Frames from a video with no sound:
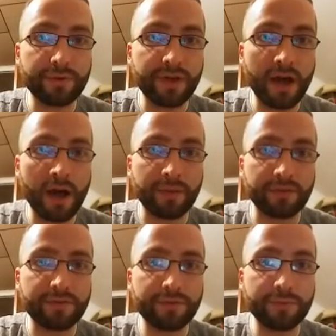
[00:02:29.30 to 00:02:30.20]

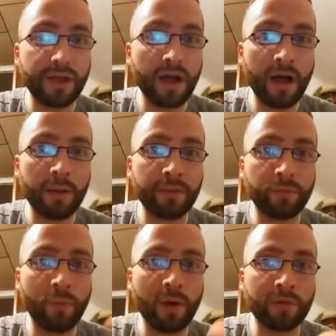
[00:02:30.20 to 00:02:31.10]
commons,
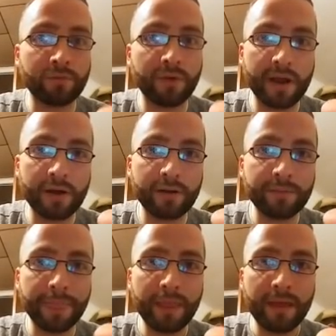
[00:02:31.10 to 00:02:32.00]
1 rare.
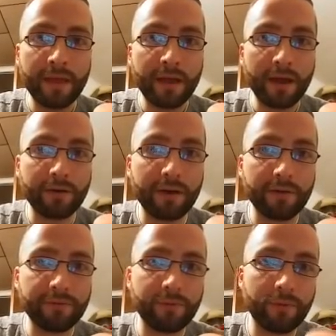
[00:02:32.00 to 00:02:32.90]
Alright,
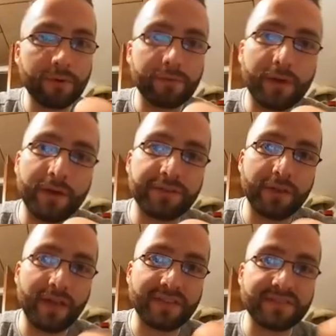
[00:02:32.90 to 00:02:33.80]
4, 5, so
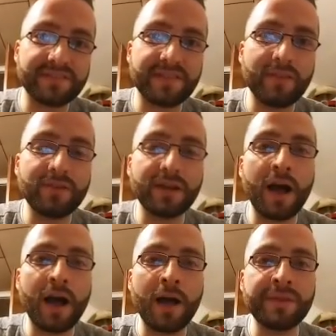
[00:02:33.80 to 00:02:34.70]
that's 7
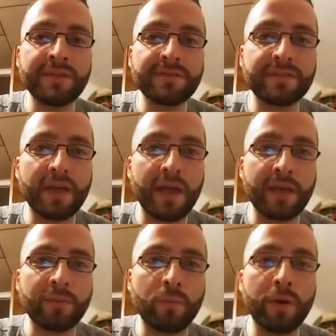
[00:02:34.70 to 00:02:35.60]
commons
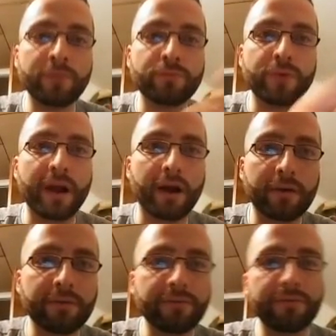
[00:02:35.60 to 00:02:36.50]
and 1 rare.
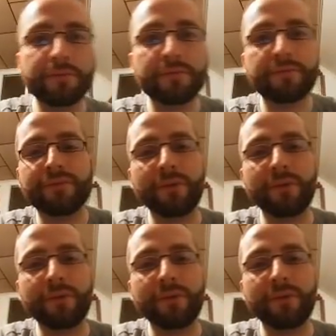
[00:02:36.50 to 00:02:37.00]
A few